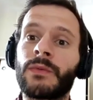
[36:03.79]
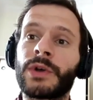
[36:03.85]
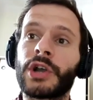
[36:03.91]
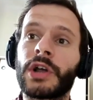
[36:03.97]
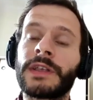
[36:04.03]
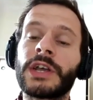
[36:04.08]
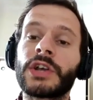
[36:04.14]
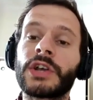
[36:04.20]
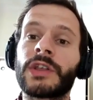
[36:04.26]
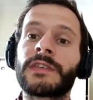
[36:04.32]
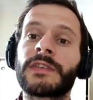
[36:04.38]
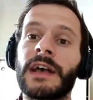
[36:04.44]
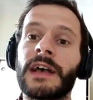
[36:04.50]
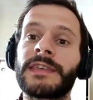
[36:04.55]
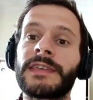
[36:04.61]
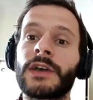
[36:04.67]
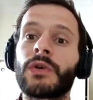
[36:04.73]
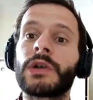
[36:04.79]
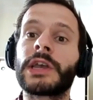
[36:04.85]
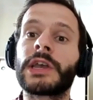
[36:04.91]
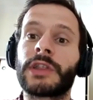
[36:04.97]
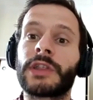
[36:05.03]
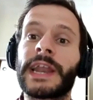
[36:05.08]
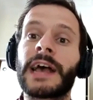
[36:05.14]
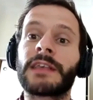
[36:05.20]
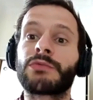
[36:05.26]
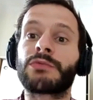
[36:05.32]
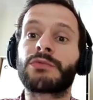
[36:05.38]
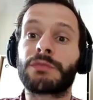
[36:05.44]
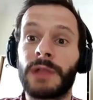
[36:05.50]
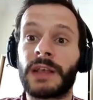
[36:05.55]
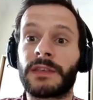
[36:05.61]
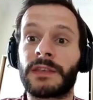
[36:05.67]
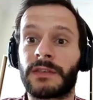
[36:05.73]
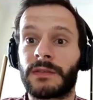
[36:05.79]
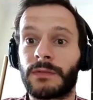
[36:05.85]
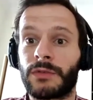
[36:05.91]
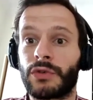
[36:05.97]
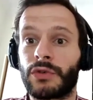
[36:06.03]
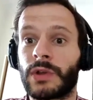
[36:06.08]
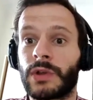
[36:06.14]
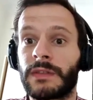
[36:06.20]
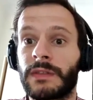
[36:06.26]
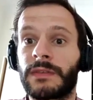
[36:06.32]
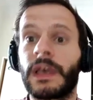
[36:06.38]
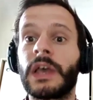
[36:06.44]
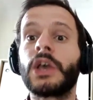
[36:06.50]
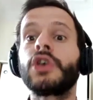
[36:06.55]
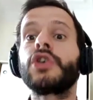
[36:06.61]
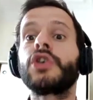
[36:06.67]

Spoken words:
we're not here discussing only on Erasmus Plus students.